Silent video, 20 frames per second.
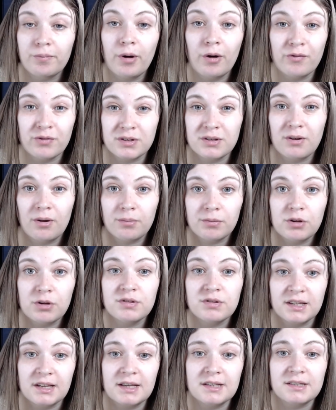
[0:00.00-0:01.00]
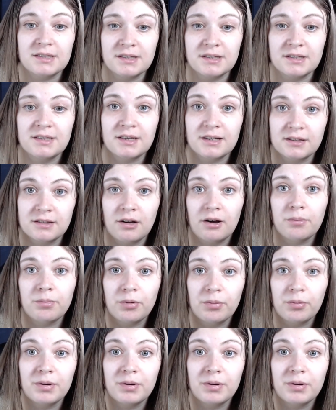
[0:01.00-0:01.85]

but obviously, I'm using this as an example